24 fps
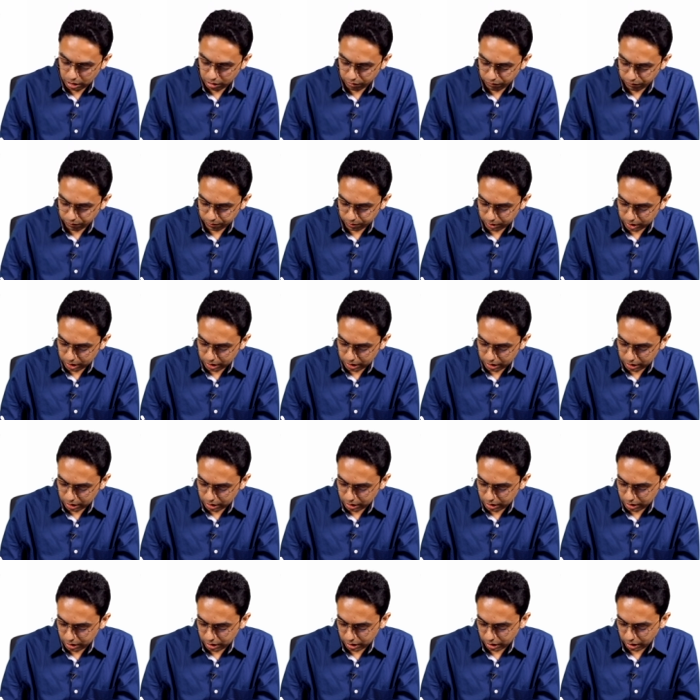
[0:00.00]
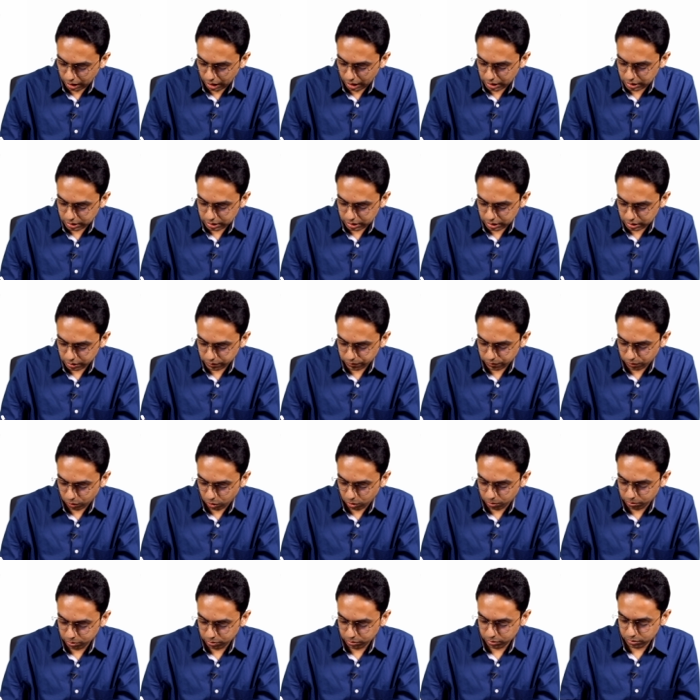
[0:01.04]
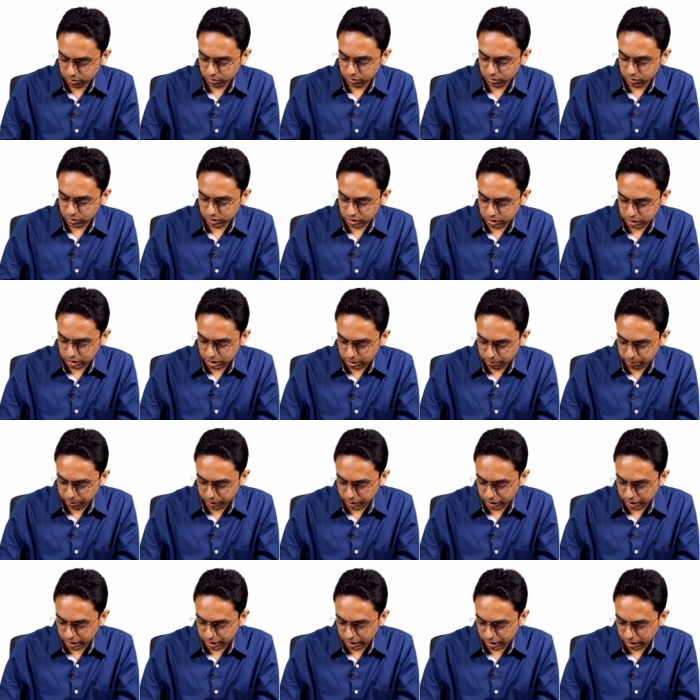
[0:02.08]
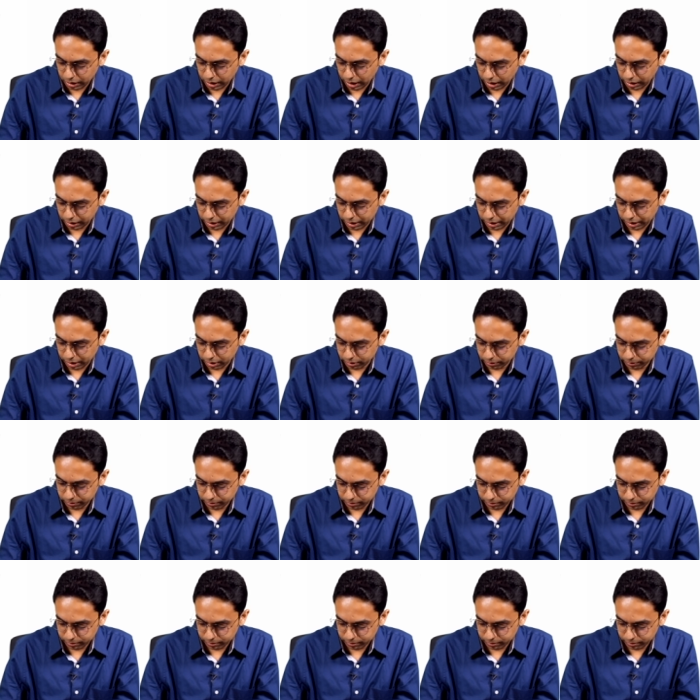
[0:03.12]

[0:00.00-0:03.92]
If it arises from sympathetic ganglia.